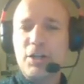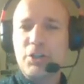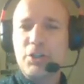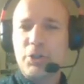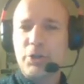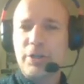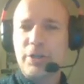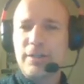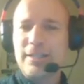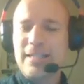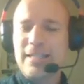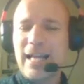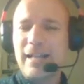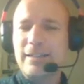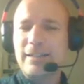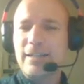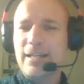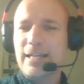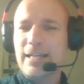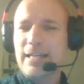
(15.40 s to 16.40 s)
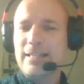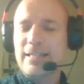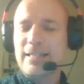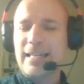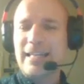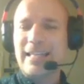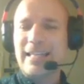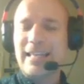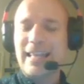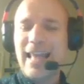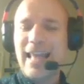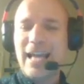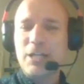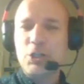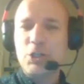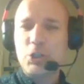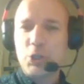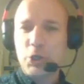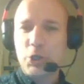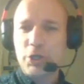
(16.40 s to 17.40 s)
dark shirt, Celta is in the
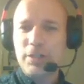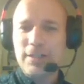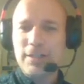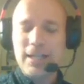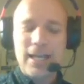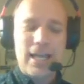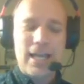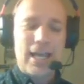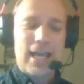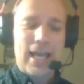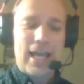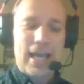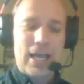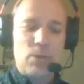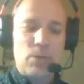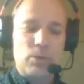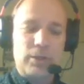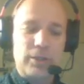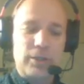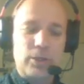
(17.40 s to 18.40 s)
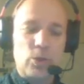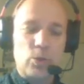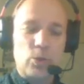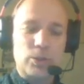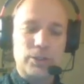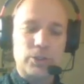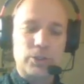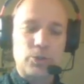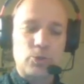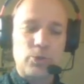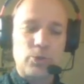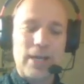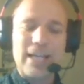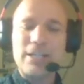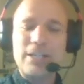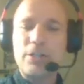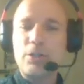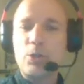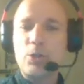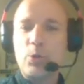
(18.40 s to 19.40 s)
light shirt, and we're going to go
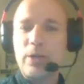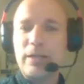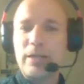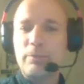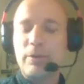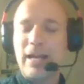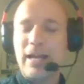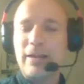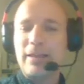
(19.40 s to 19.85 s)
straight to it.